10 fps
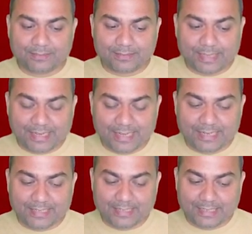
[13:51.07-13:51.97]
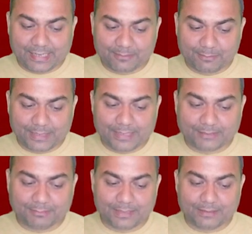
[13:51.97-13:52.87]
In second, in
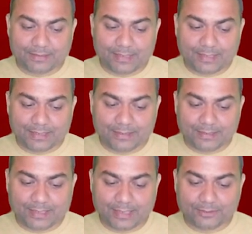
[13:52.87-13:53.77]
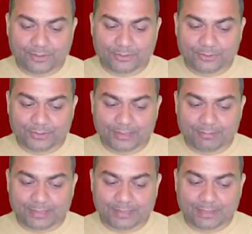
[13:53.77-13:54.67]
experience based, it has also
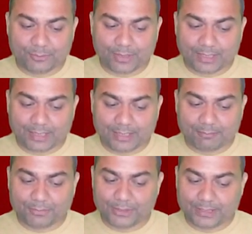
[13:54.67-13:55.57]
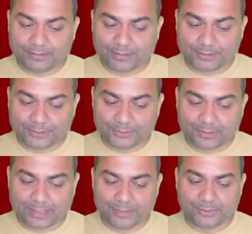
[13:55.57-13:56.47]
given that what kind of Boolean search
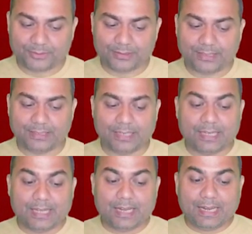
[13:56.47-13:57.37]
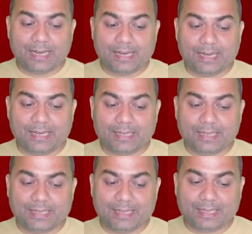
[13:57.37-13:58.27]
you can use it.
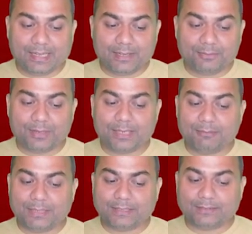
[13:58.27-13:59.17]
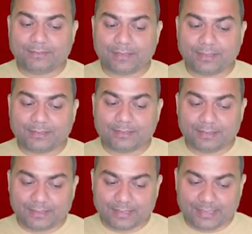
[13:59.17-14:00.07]
In keyword based
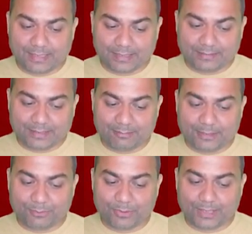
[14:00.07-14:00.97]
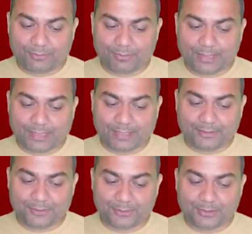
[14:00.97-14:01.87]
search, it has given what we
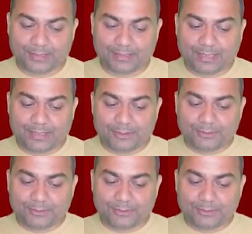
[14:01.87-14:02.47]
can use it.